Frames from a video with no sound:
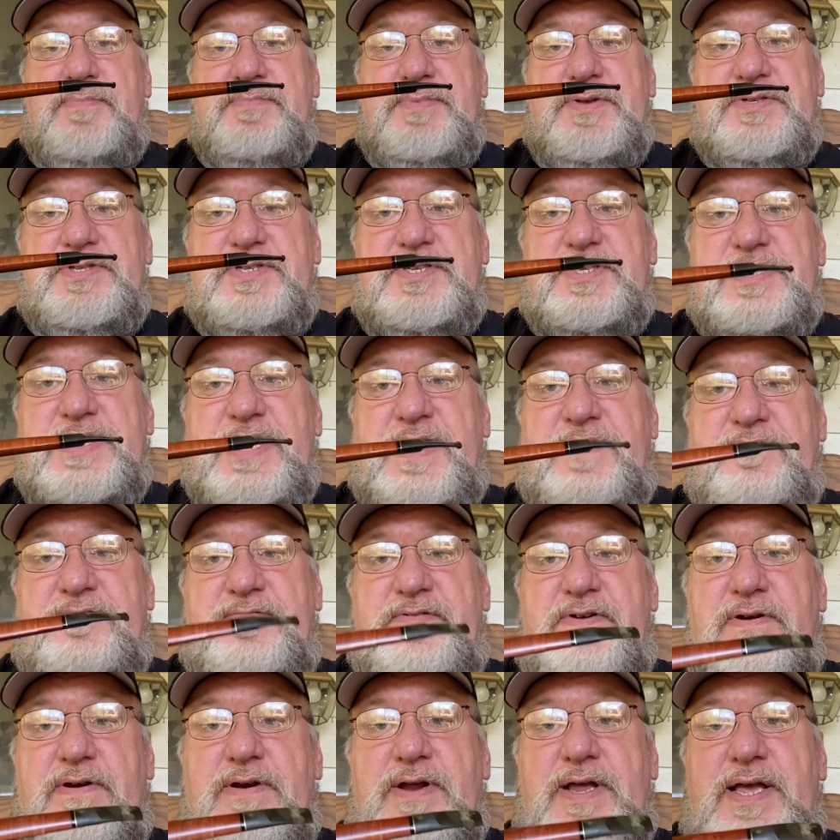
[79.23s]
This is a
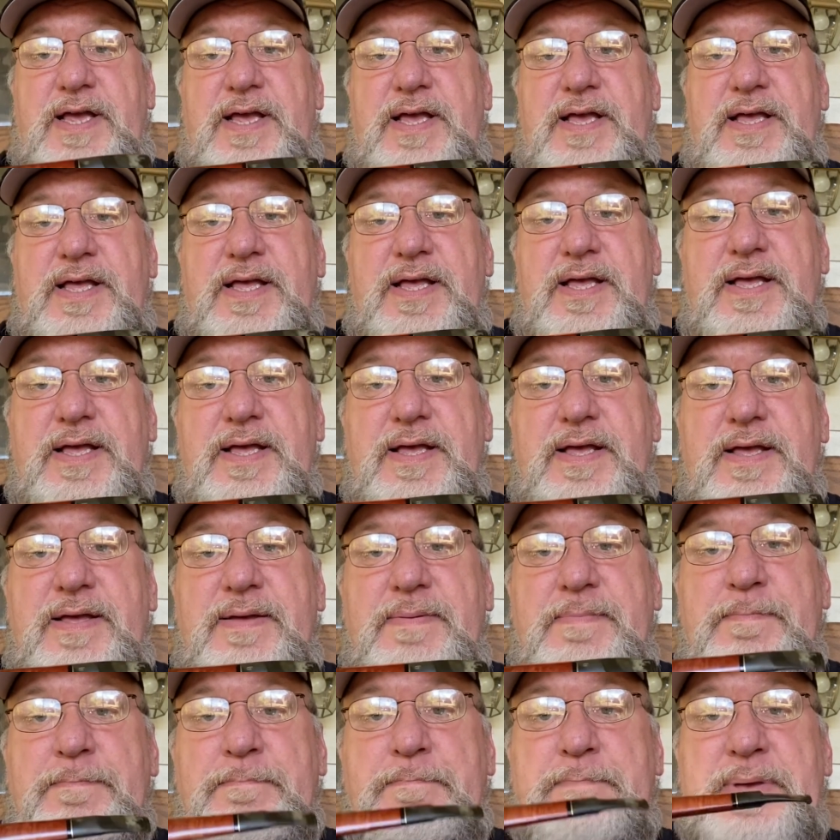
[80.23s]
very
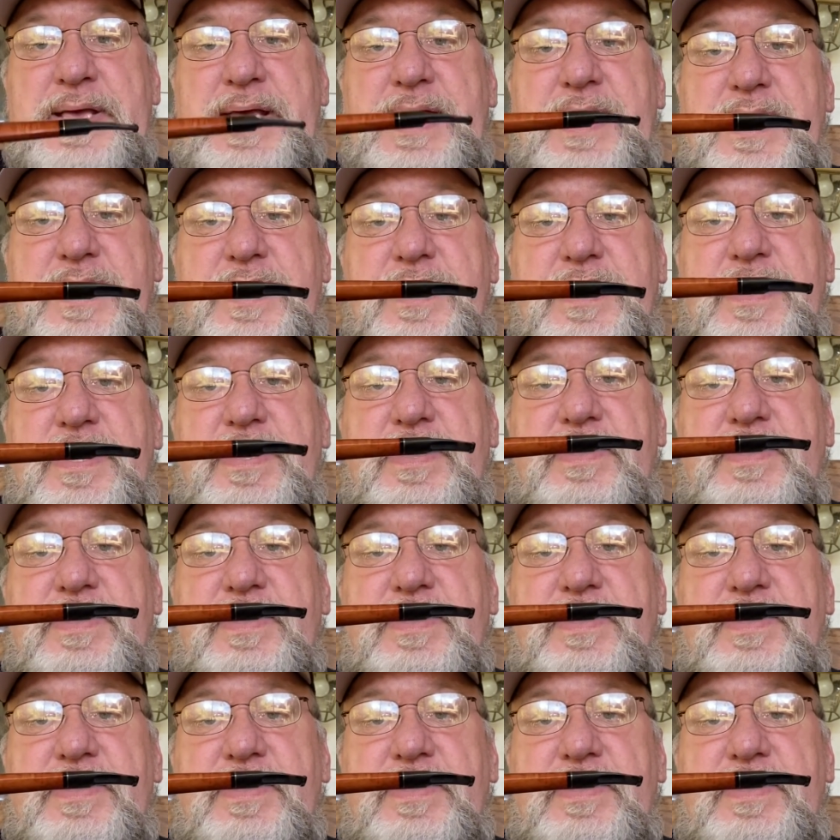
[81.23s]
big,